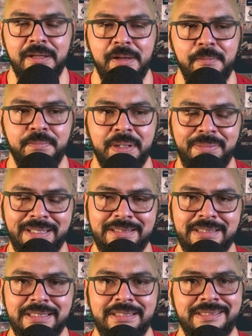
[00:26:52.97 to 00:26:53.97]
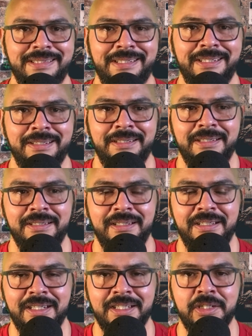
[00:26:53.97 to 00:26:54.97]
publicity stunt
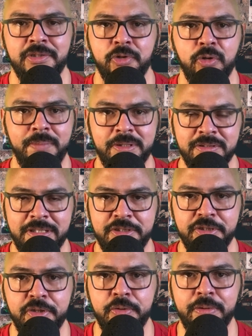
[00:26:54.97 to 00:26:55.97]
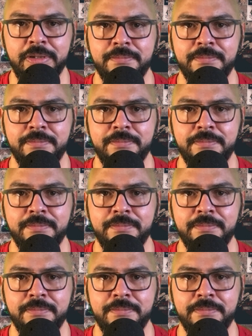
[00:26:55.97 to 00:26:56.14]
gun control bills that you're doing.